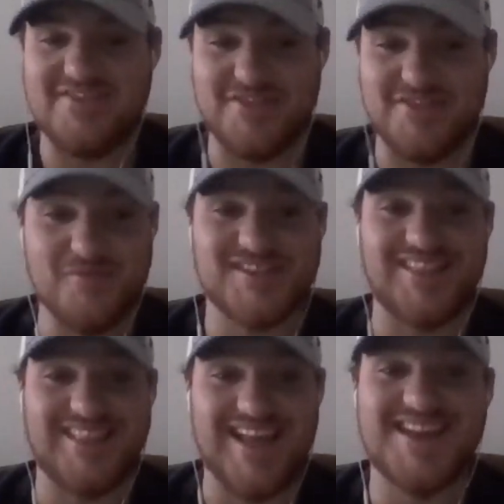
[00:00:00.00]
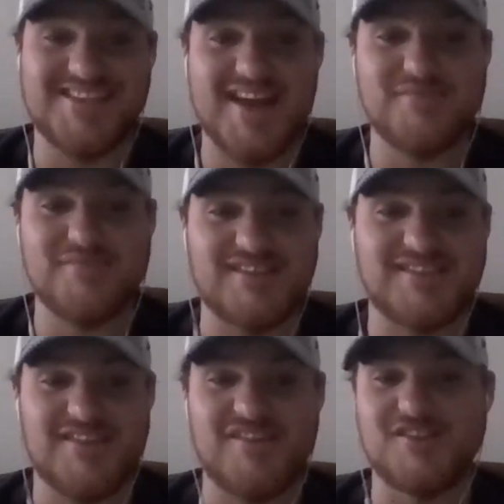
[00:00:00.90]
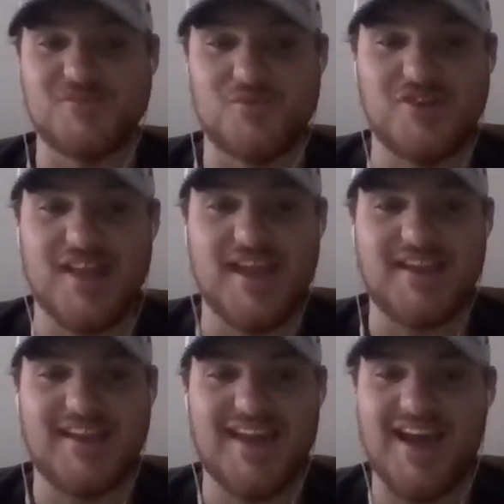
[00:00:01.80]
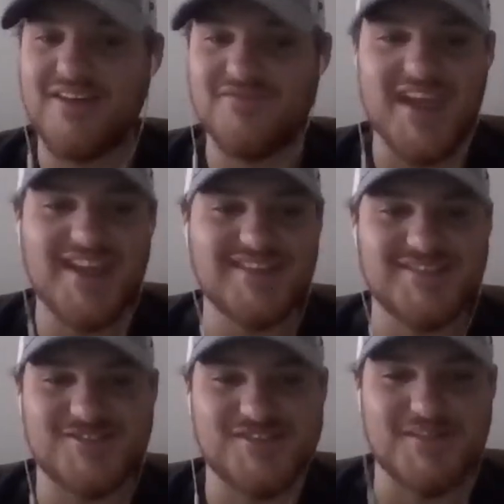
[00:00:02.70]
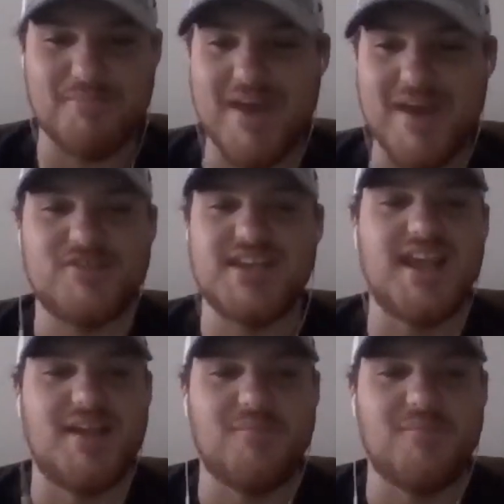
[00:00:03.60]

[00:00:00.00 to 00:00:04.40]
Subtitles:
there was a lot of times in the series where you're like, God, Vegas is just the better team.